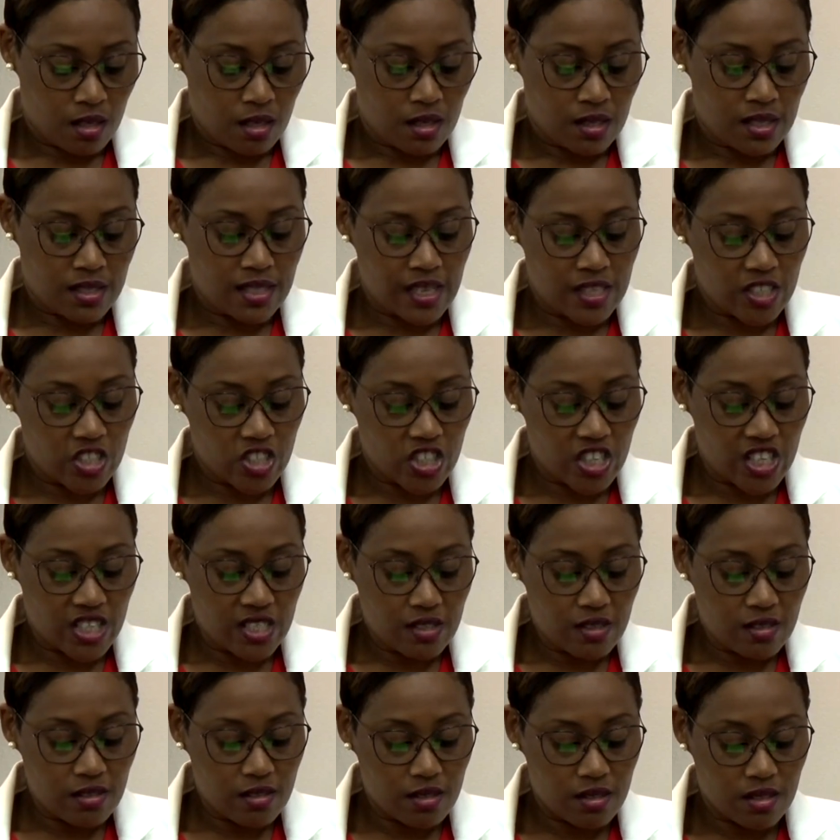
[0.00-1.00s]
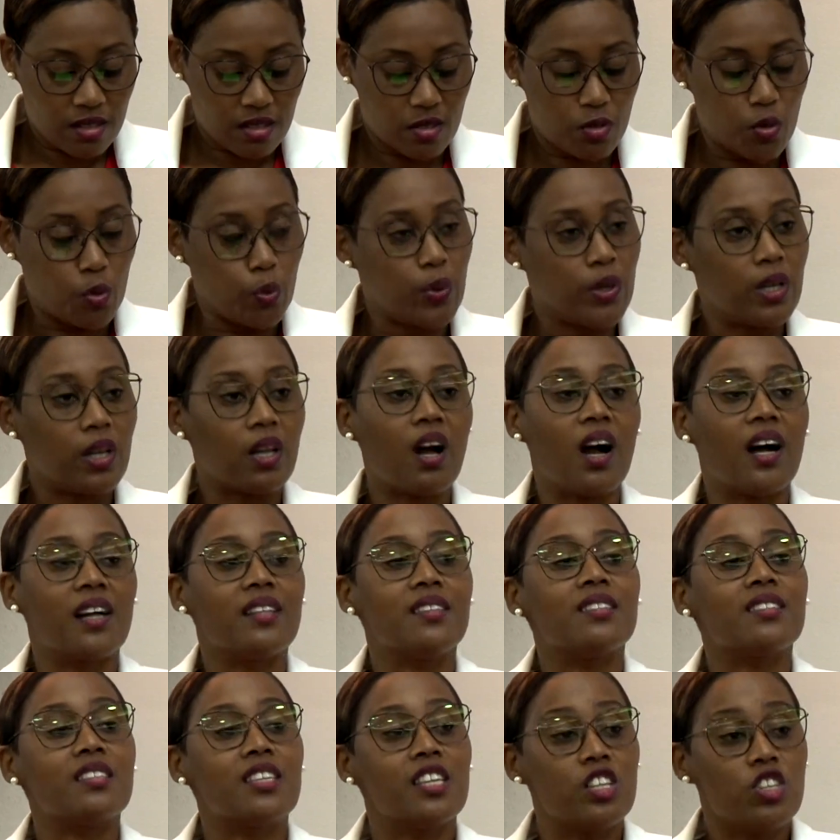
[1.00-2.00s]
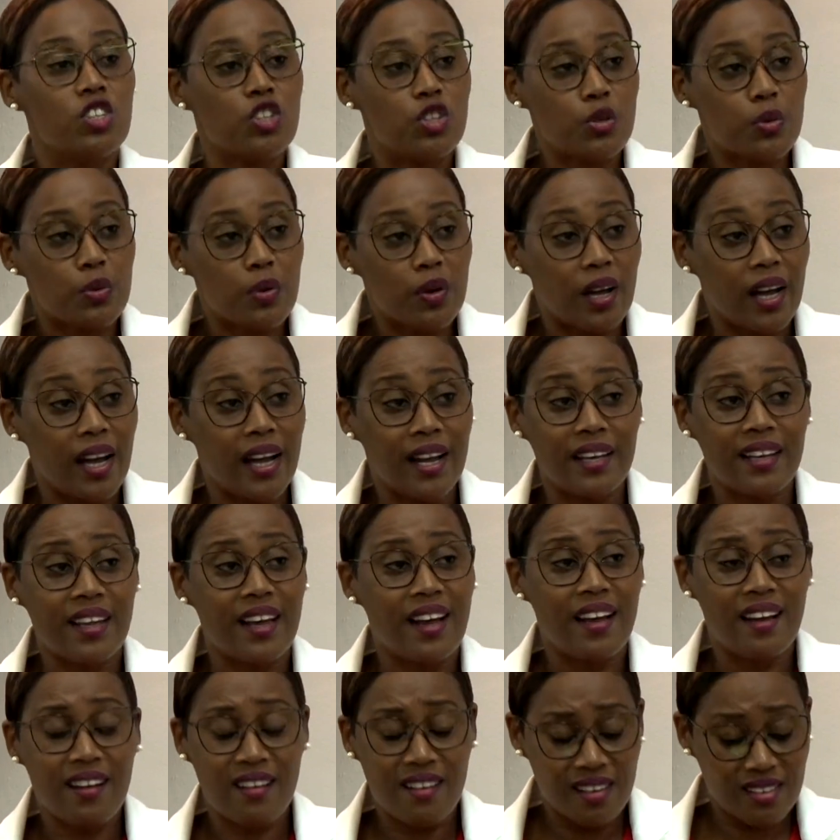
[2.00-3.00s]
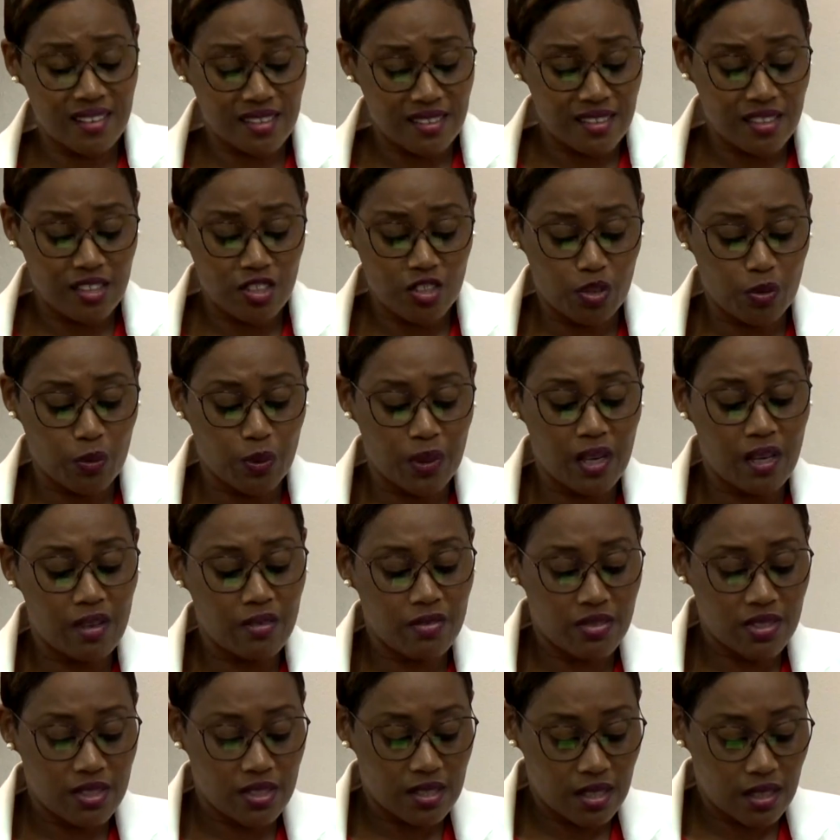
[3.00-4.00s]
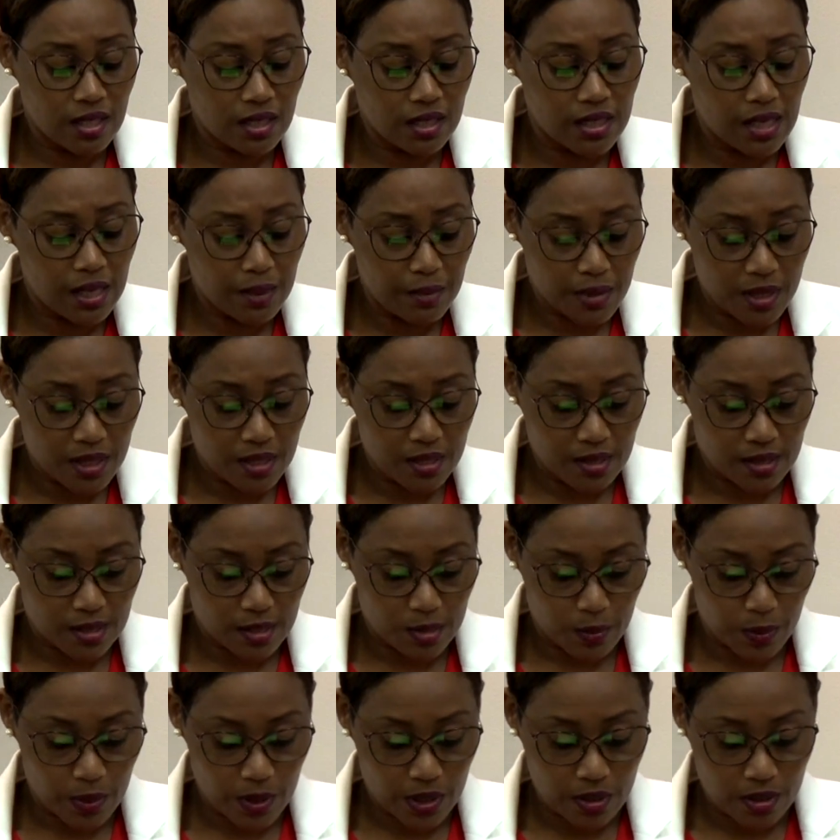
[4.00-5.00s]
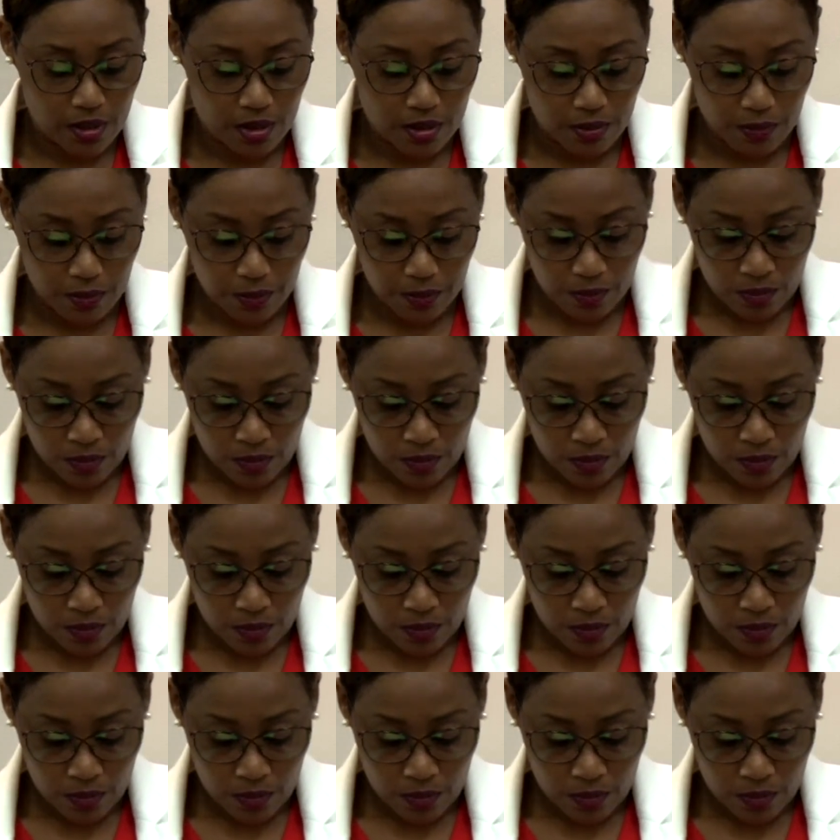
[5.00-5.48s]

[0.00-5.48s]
Sessions will continue and are continuing every single day, Mr. Speaker.